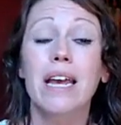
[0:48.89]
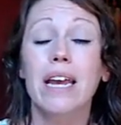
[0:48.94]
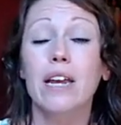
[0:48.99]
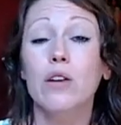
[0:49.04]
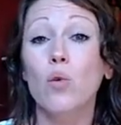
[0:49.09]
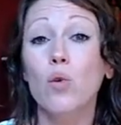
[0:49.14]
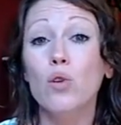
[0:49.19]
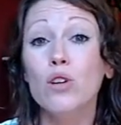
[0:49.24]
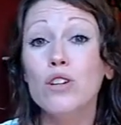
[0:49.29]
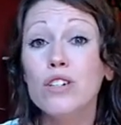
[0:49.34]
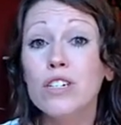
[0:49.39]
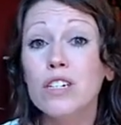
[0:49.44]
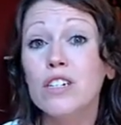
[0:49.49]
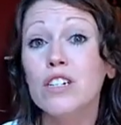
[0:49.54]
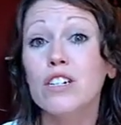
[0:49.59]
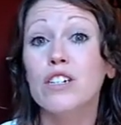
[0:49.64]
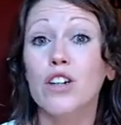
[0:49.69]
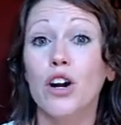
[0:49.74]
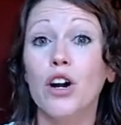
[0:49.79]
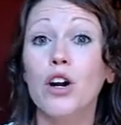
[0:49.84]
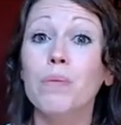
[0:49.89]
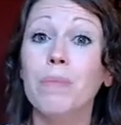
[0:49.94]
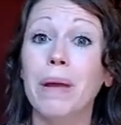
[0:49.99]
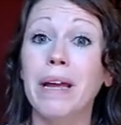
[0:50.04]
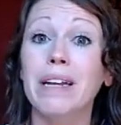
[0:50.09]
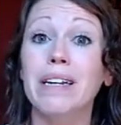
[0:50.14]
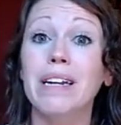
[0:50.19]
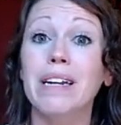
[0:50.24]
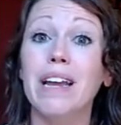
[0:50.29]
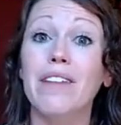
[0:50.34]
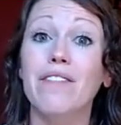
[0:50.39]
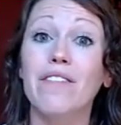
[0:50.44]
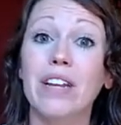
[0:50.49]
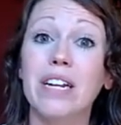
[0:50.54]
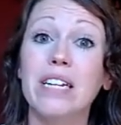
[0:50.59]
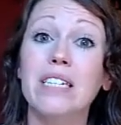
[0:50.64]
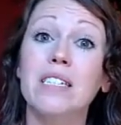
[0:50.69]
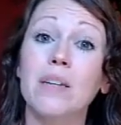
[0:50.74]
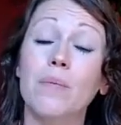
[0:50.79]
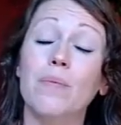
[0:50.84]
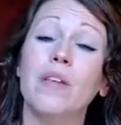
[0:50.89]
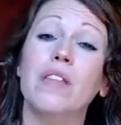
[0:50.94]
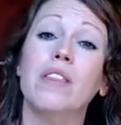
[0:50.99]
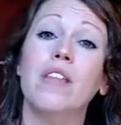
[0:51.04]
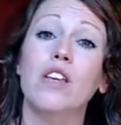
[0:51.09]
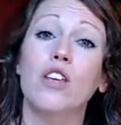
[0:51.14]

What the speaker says: in order to determine if it is something